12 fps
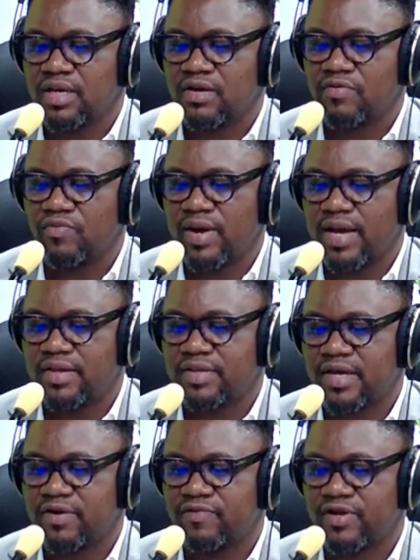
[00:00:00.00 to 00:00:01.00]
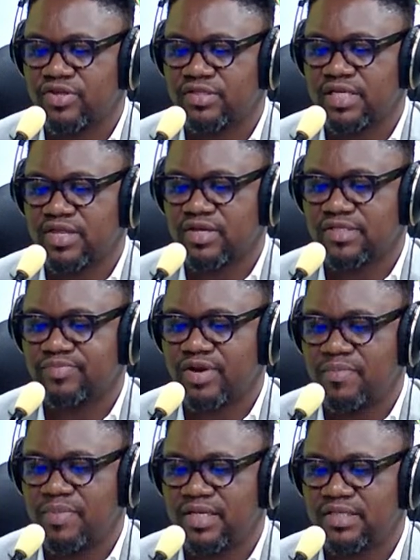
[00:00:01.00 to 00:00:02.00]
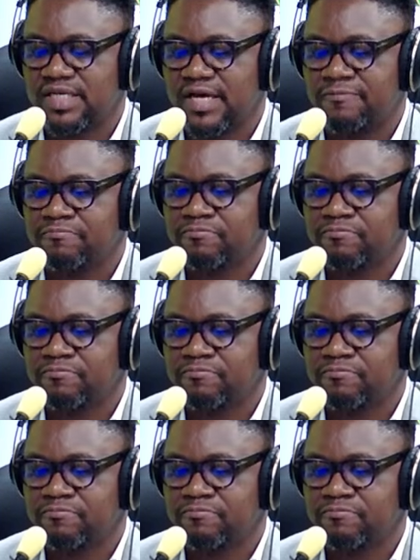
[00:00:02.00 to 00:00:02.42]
where the head of legislature is prime minister